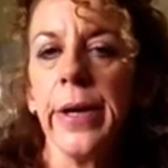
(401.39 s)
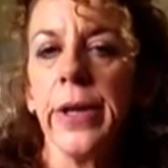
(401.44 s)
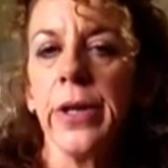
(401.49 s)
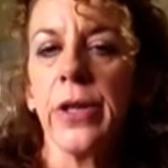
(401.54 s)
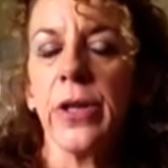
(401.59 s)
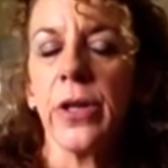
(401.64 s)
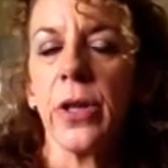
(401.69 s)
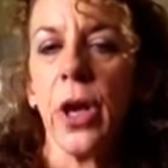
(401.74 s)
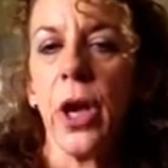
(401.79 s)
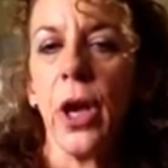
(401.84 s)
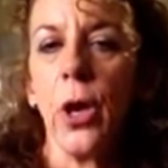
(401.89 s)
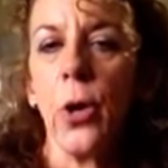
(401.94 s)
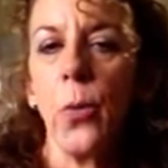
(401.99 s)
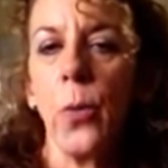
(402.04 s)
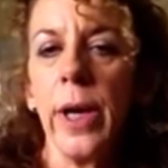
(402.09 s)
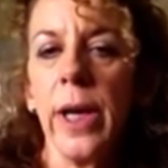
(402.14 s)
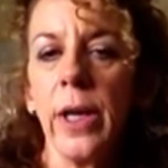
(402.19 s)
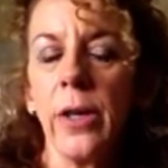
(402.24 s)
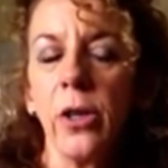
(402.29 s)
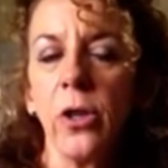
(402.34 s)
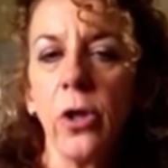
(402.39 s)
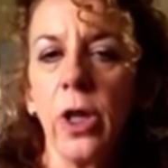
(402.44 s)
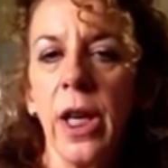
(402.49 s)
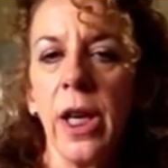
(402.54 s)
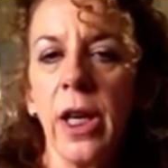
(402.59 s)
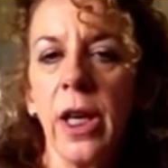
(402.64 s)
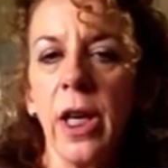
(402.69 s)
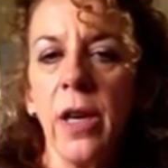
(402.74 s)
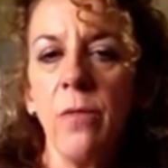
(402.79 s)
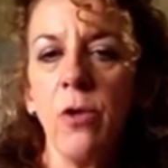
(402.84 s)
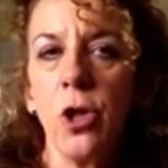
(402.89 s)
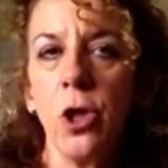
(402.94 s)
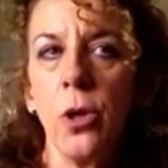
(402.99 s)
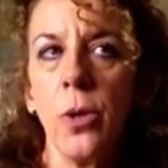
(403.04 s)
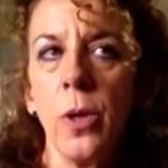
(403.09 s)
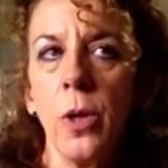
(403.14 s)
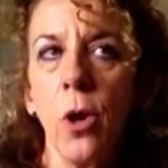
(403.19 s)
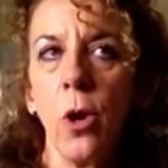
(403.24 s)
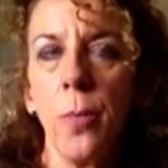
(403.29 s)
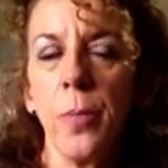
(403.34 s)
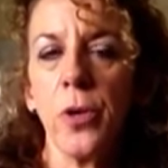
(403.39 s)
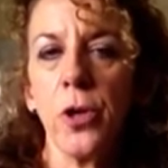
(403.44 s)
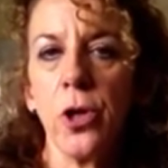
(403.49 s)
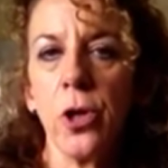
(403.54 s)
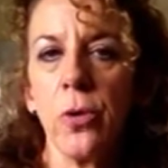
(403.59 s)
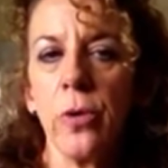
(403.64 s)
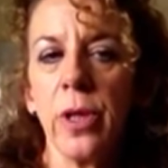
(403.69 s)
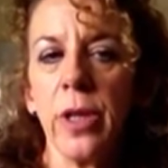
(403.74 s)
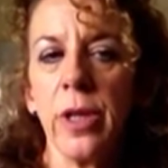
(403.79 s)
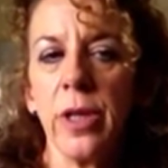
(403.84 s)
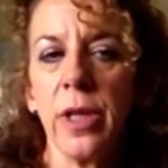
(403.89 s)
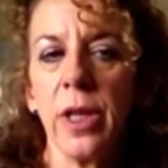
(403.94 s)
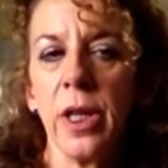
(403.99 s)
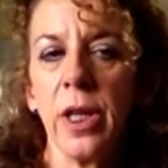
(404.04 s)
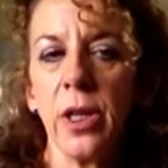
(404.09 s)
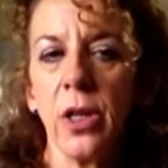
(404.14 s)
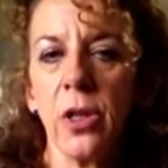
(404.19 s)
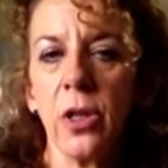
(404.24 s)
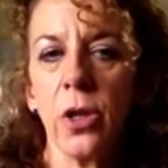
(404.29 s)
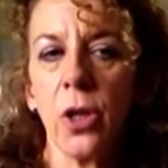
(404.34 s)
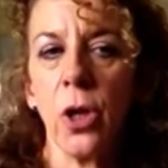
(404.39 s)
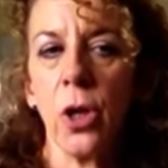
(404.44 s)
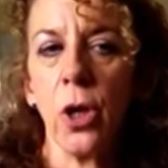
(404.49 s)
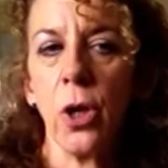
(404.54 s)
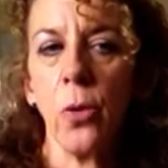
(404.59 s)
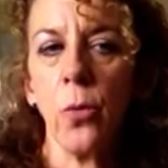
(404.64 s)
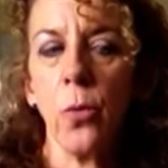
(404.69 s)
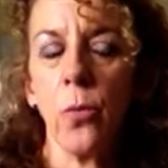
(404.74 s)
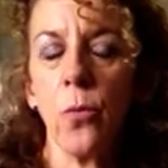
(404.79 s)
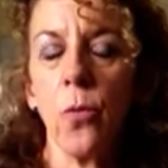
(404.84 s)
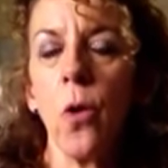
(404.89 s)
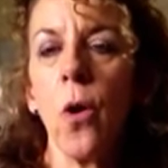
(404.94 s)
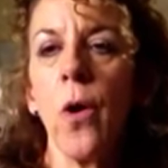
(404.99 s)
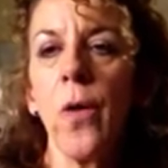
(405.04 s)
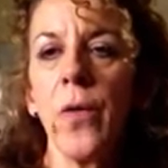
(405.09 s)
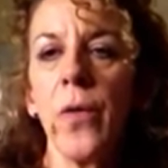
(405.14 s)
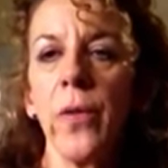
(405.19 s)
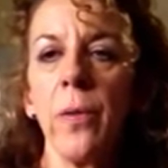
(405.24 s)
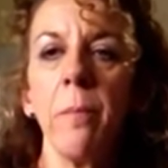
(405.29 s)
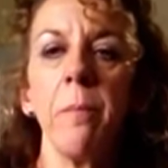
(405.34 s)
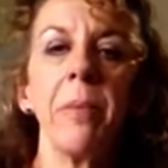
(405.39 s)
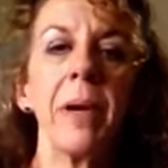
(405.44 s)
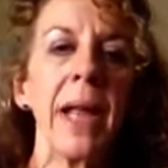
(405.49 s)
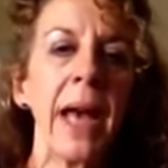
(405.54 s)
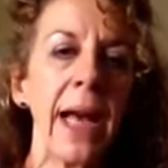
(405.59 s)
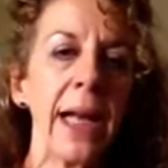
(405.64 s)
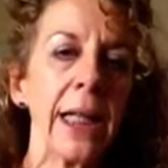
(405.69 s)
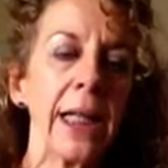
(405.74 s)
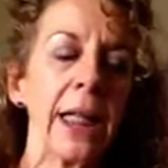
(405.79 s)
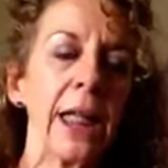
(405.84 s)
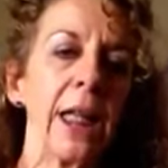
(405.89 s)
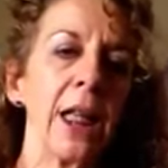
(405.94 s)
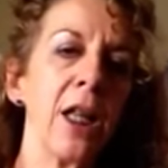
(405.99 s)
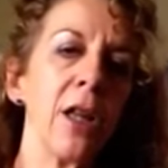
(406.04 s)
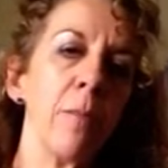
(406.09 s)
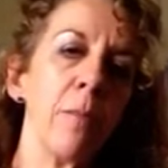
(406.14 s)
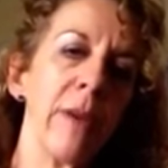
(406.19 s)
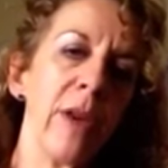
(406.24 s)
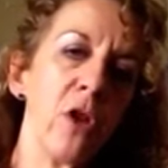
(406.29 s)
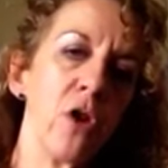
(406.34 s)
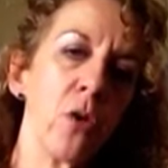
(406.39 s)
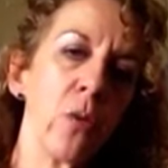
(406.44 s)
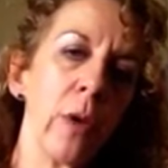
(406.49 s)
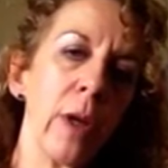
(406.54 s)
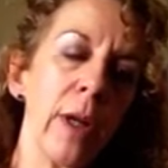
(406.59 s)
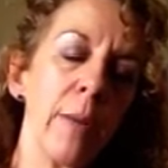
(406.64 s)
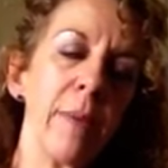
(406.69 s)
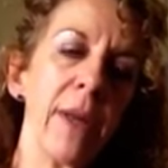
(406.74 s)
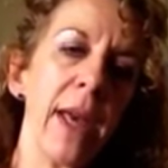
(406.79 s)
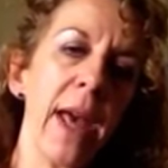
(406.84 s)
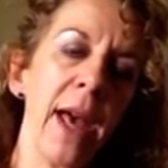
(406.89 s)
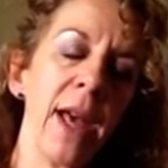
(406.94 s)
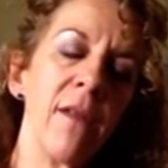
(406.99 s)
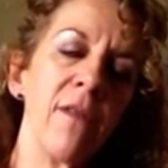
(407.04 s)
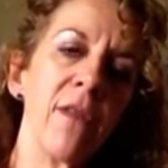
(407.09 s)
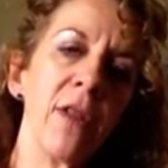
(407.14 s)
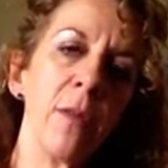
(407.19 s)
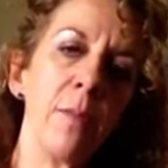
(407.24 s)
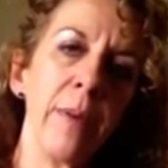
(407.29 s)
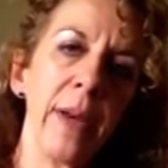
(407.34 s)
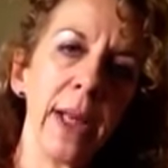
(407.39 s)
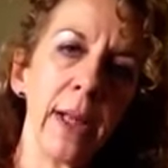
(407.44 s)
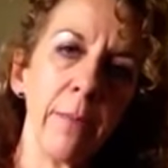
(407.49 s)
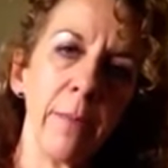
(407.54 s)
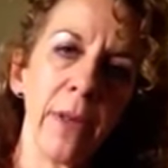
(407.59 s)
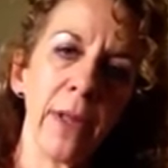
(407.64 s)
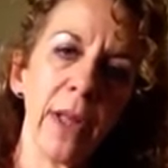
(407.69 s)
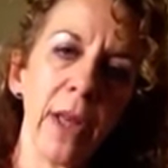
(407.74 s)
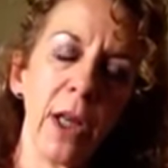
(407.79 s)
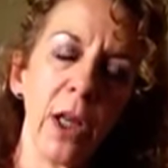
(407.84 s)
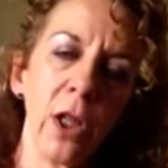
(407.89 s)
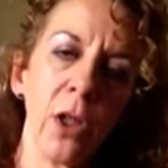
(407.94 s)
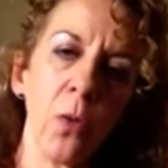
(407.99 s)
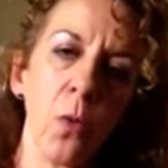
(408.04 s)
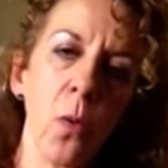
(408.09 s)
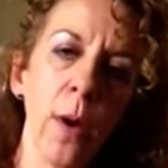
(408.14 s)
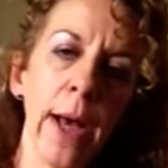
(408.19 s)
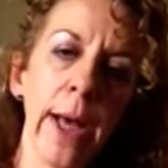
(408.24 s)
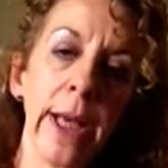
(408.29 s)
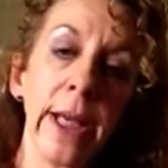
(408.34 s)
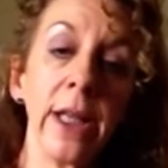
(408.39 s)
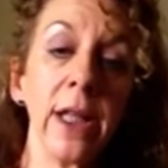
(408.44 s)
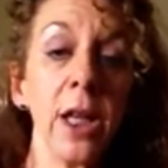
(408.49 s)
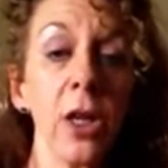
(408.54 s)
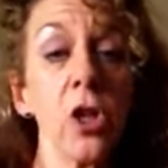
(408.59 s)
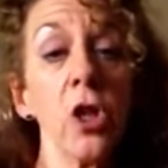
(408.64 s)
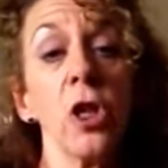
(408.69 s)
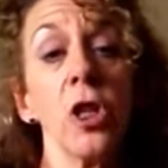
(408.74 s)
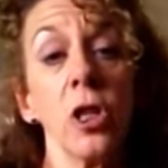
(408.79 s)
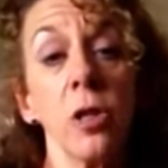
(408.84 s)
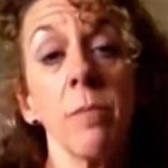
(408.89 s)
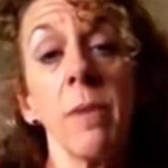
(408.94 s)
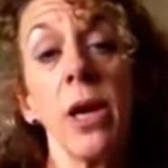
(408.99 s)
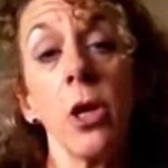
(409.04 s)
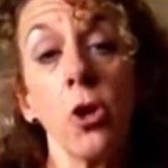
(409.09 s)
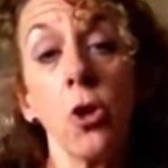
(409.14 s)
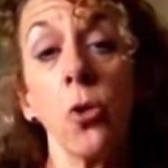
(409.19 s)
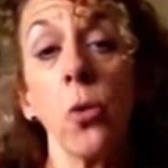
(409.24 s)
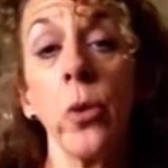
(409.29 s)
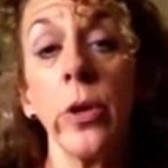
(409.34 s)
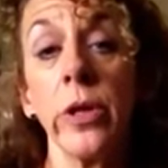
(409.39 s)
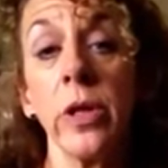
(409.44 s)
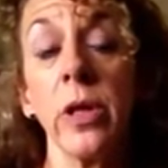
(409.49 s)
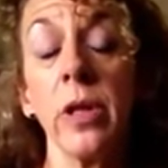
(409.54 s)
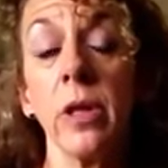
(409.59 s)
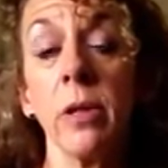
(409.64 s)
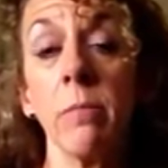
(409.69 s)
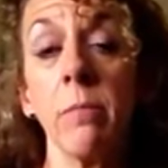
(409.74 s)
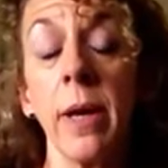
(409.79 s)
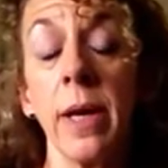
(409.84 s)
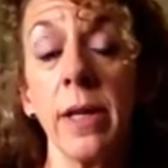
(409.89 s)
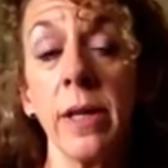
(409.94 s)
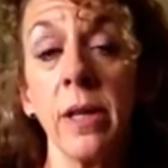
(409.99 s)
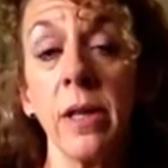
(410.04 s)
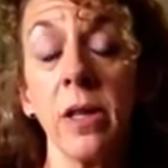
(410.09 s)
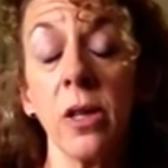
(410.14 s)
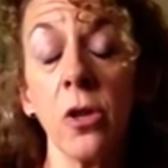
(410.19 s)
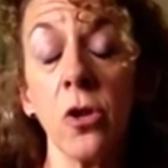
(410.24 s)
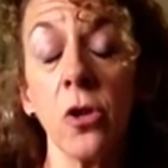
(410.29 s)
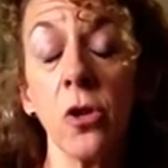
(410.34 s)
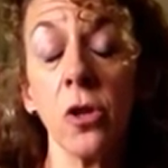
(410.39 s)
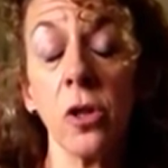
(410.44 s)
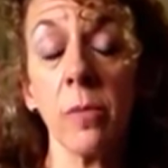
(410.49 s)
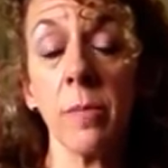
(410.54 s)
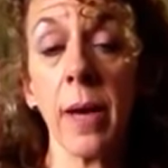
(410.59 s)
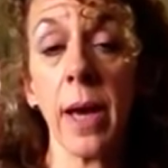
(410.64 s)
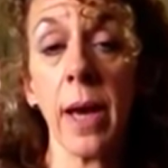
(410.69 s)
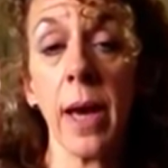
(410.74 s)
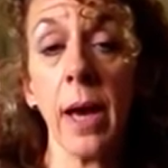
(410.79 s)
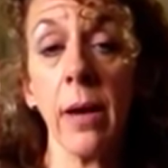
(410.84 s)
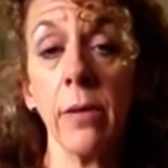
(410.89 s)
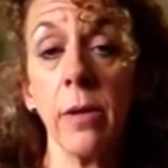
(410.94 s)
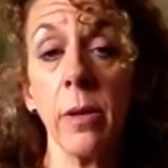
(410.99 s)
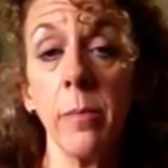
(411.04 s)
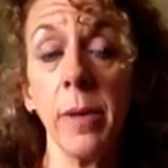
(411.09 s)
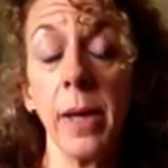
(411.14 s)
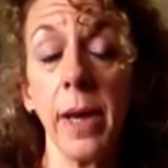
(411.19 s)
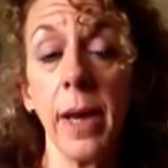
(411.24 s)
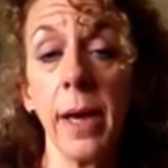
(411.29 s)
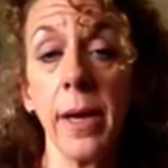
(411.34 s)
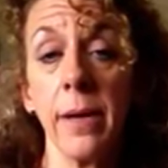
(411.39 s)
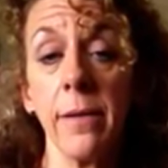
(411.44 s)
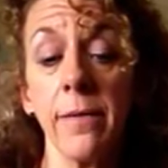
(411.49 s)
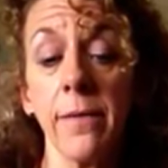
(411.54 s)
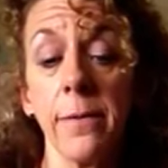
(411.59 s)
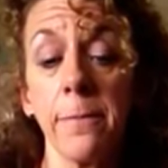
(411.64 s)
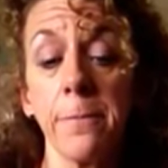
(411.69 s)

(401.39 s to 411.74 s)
So it gives you the opportunity to, rather than blindly and habitually behave in a particular way, is actually to make choices and make decisions about how you behave.